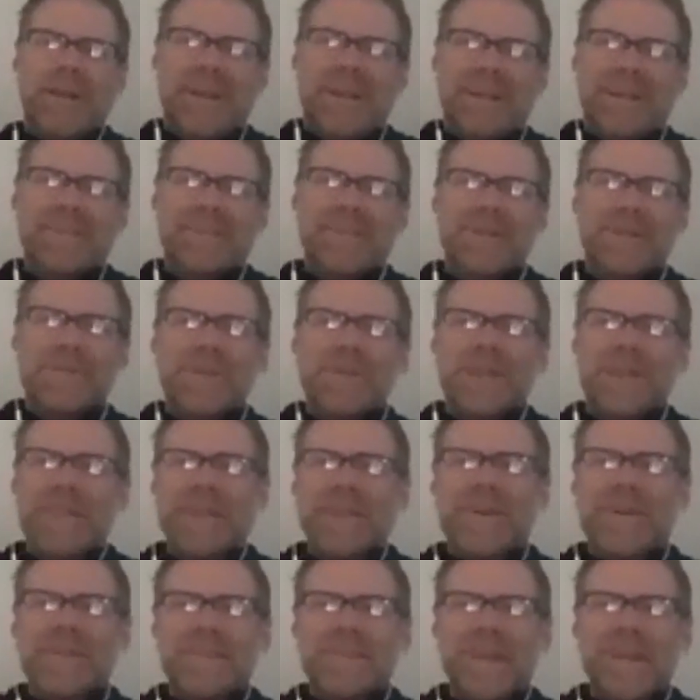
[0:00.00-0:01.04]
it took me a
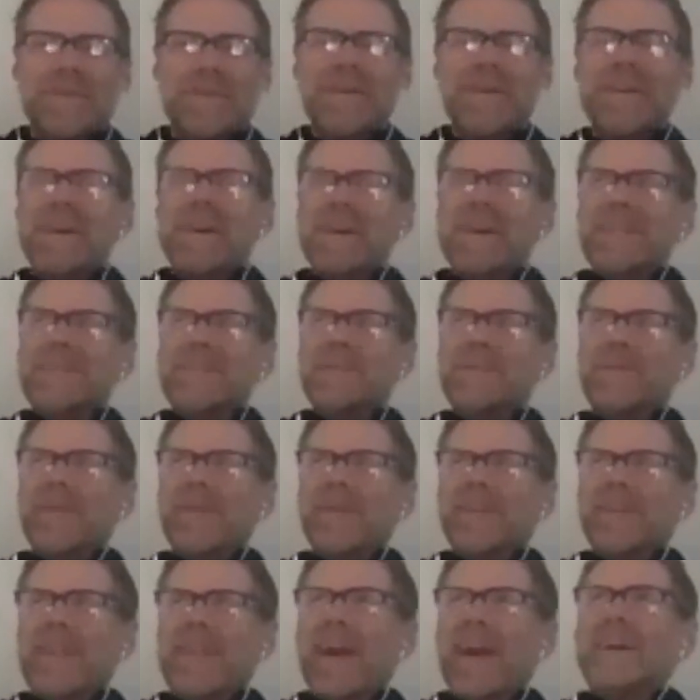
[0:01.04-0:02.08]
long time to
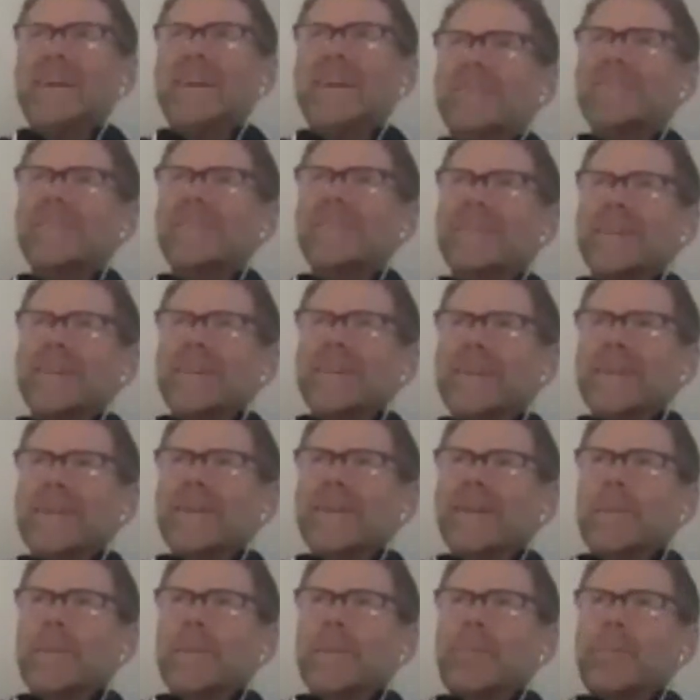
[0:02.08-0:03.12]
realize
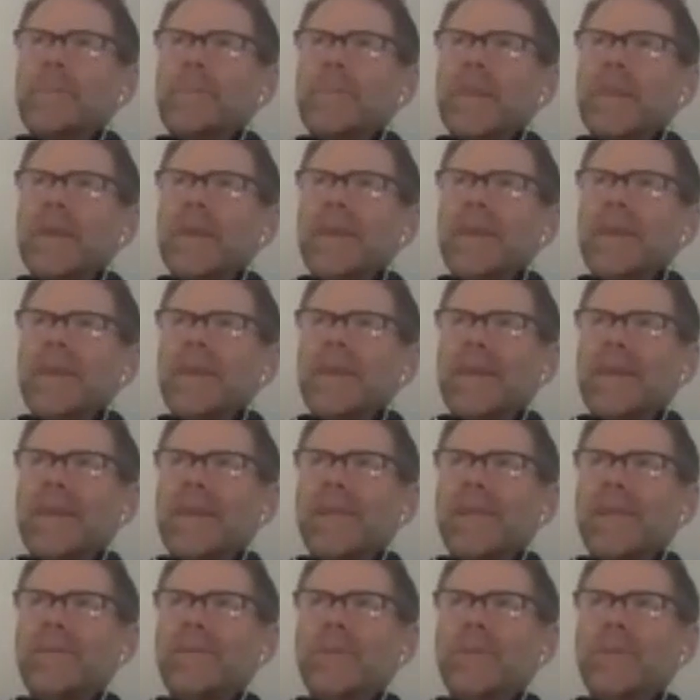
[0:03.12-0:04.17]
kind
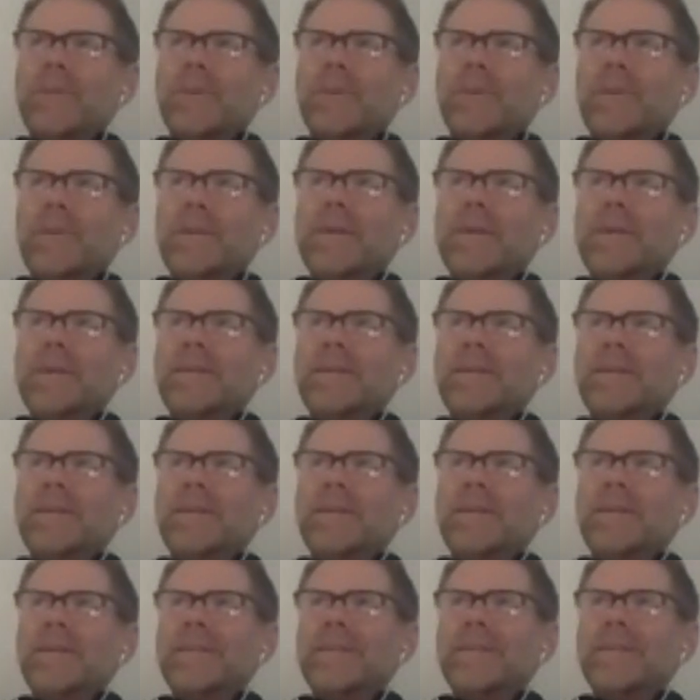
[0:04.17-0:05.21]
of the beauty and
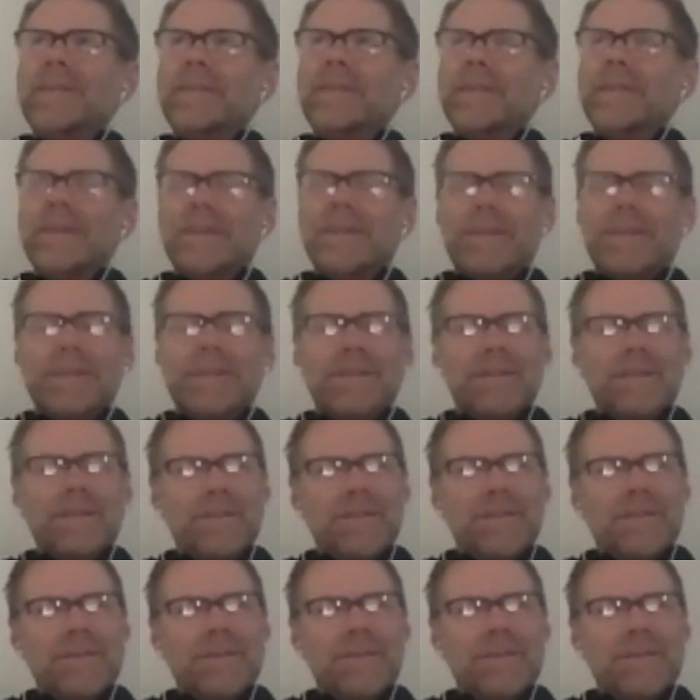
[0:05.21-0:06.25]
the
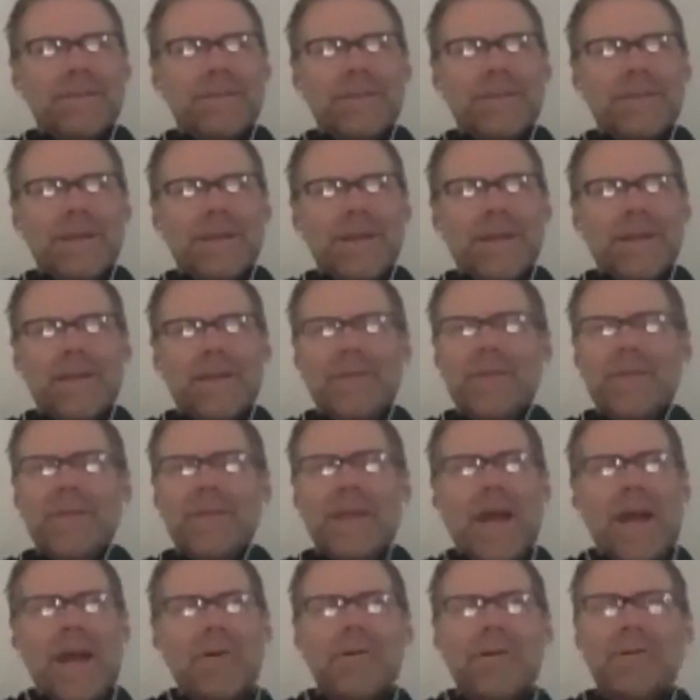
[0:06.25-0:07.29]
I don't know the
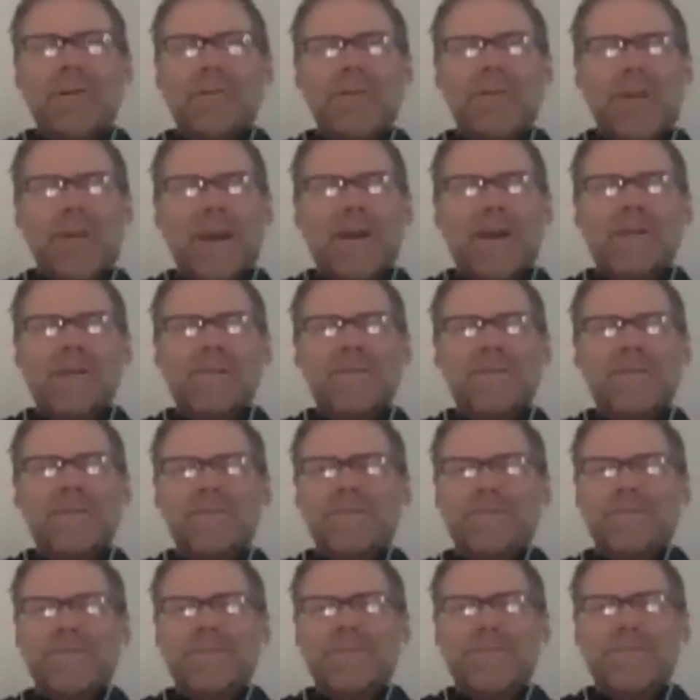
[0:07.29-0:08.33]
irony of God's
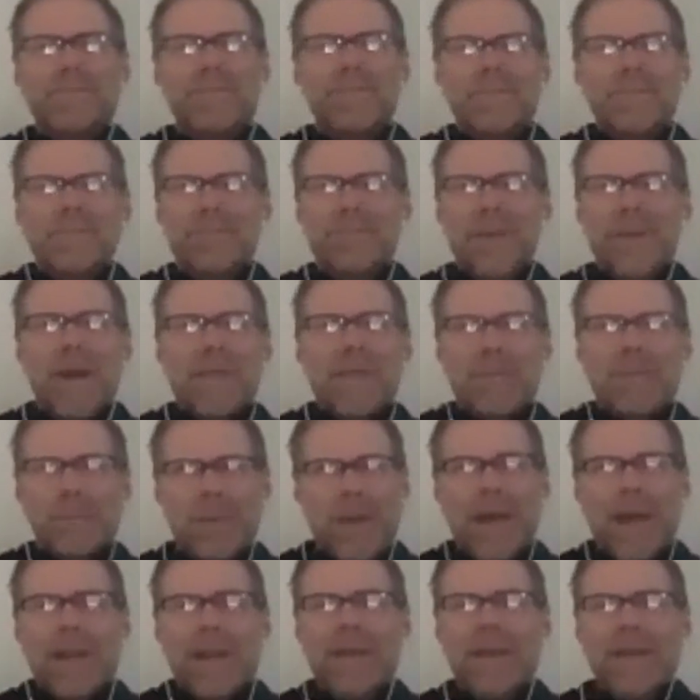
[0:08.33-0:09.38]

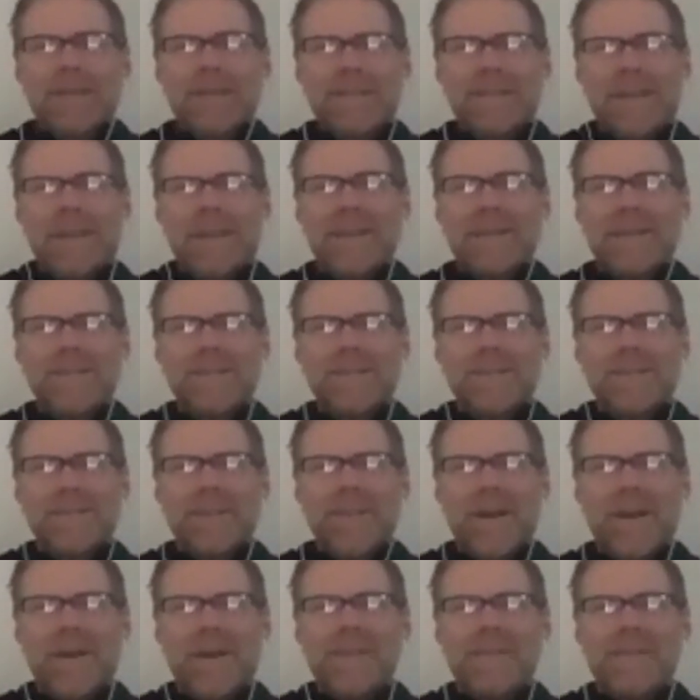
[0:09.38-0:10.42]
mathematics, I guess, or
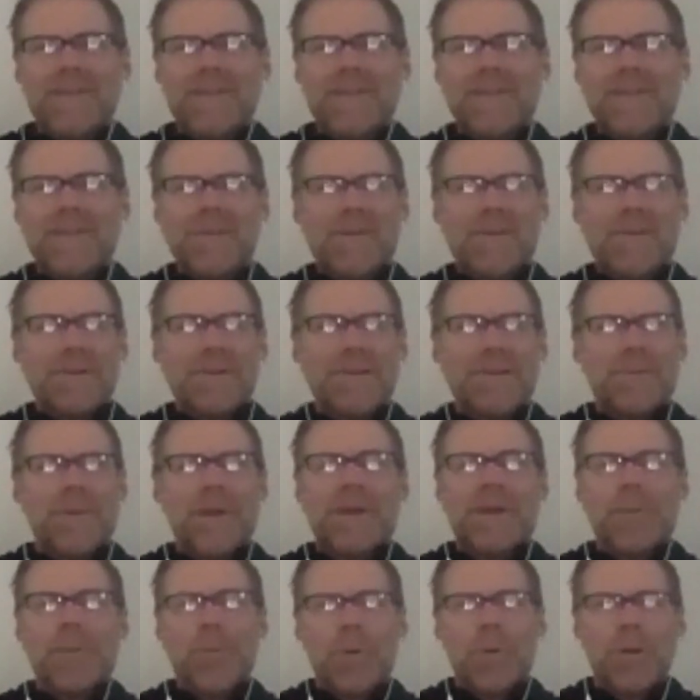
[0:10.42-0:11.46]
logic mm-hmm. or the
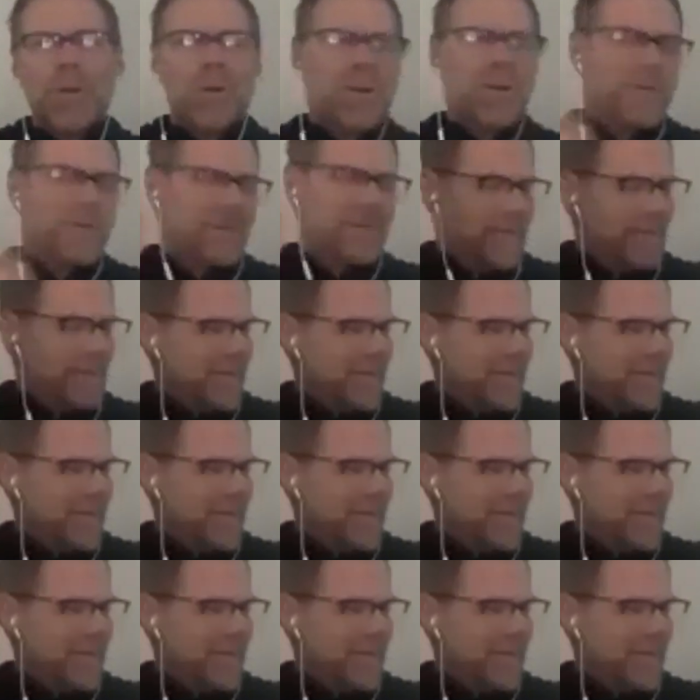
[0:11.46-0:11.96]
way He works.